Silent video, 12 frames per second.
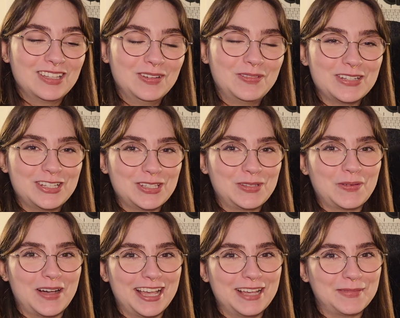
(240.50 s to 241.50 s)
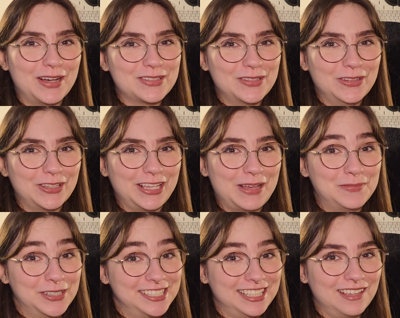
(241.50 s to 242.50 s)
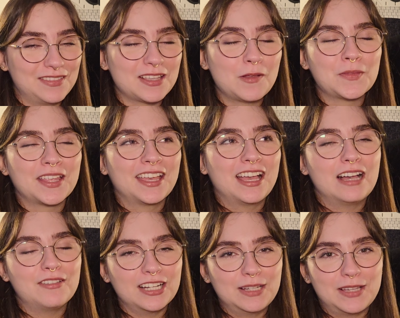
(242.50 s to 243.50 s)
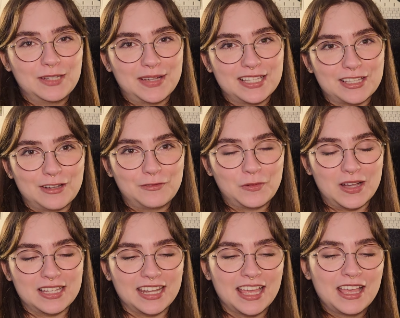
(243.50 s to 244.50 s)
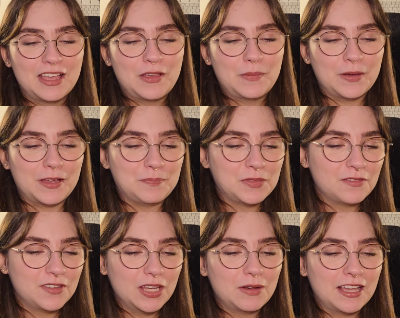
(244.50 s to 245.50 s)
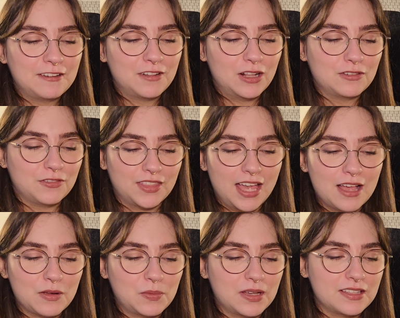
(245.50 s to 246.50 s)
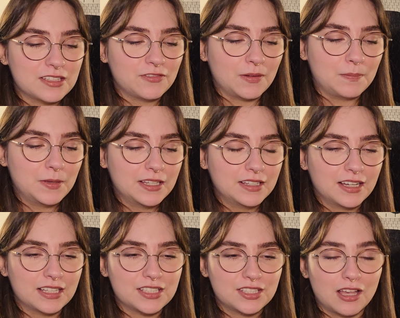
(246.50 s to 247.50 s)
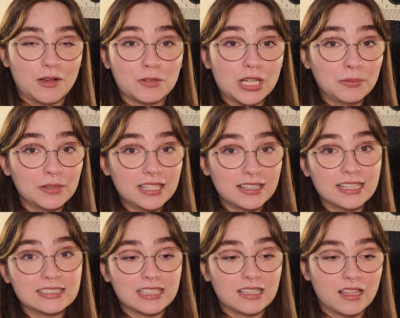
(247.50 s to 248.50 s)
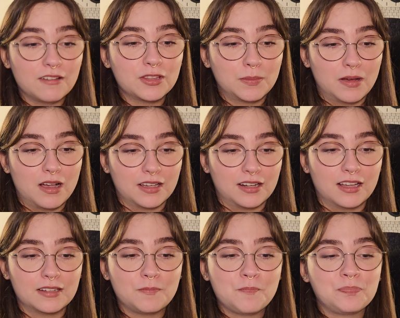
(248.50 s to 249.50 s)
which is why I'm also looking at book sleeves. I've already made myself one, but the video I had followed for that was from Pin Cut Sew, which I really liked and I loved the pocket on.